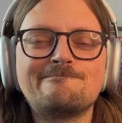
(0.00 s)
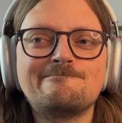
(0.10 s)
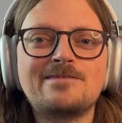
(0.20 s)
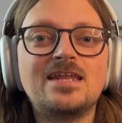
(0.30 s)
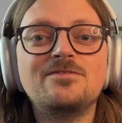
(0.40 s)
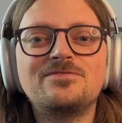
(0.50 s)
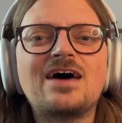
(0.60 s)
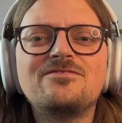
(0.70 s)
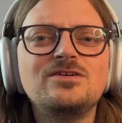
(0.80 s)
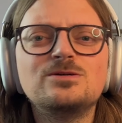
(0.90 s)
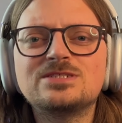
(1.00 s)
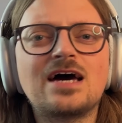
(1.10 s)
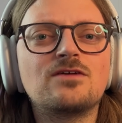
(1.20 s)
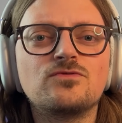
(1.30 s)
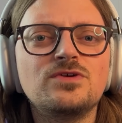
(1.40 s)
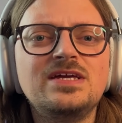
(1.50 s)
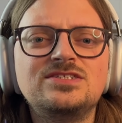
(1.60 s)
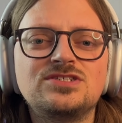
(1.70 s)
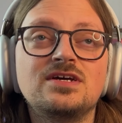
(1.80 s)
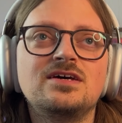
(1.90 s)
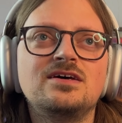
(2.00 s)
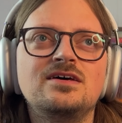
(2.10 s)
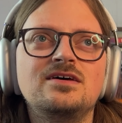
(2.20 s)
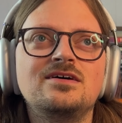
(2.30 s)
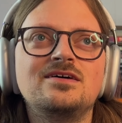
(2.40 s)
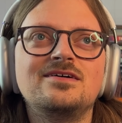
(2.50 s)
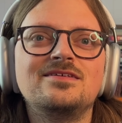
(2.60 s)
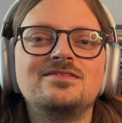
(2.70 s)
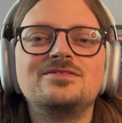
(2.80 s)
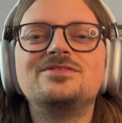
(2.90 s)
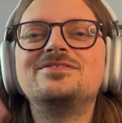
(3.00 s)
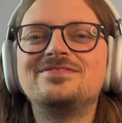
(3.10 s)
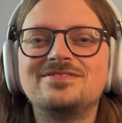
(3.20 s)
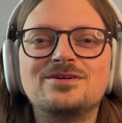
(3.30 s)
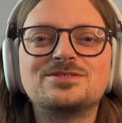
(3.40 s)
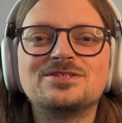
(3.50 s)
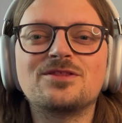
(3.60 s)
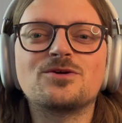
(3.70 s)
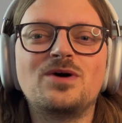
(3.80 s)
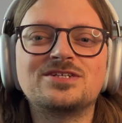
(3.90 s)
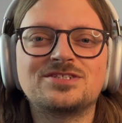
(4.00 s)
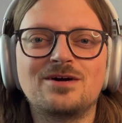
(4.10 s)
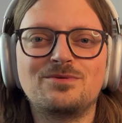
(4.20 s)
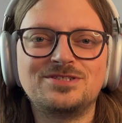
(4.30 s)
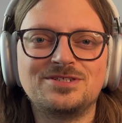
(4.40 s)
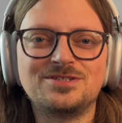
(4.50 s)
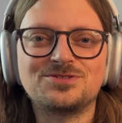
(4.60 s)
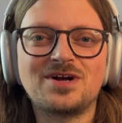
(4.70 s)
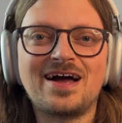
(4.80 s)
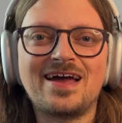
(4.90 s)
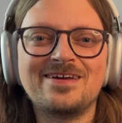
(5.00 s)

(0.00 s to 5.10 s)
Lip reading: And if that feels out of reach, there's another question I want you to try.